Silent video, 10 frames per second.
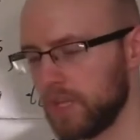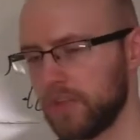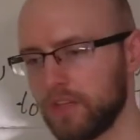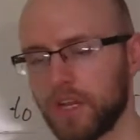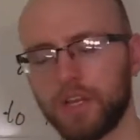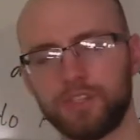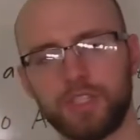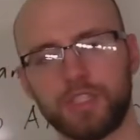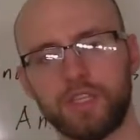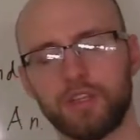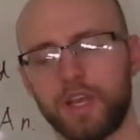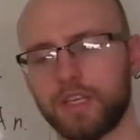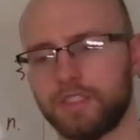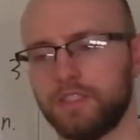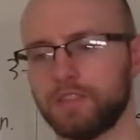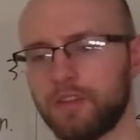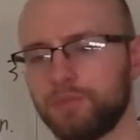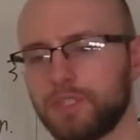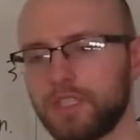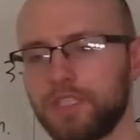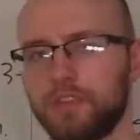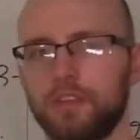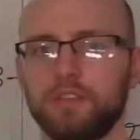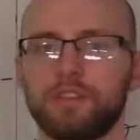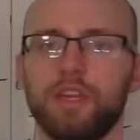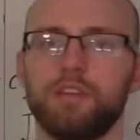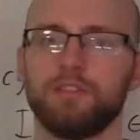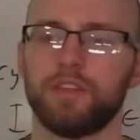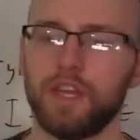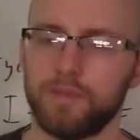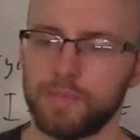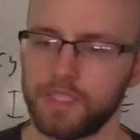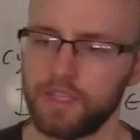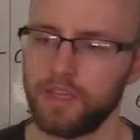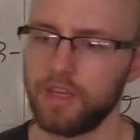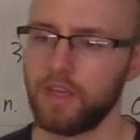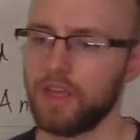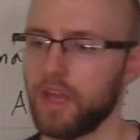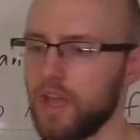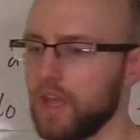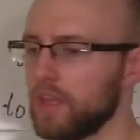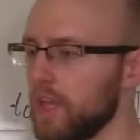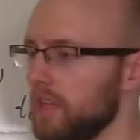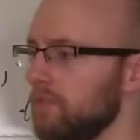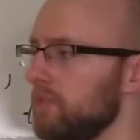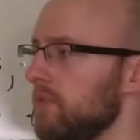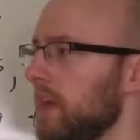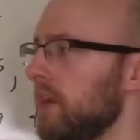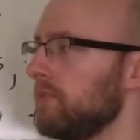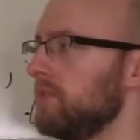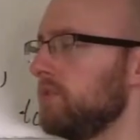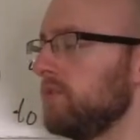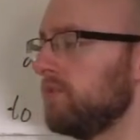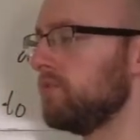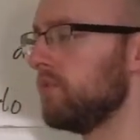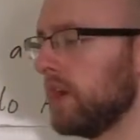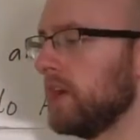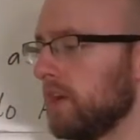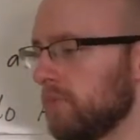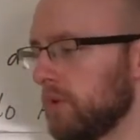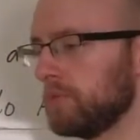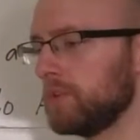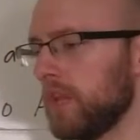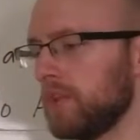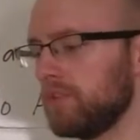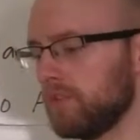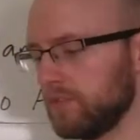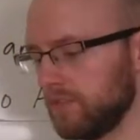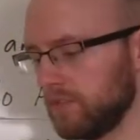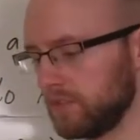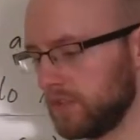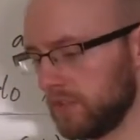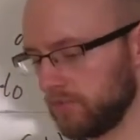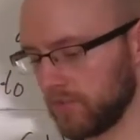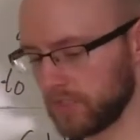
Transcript: the conjugacy classes are precisely the cycle types, and that if you have 2 permutations whose disjoint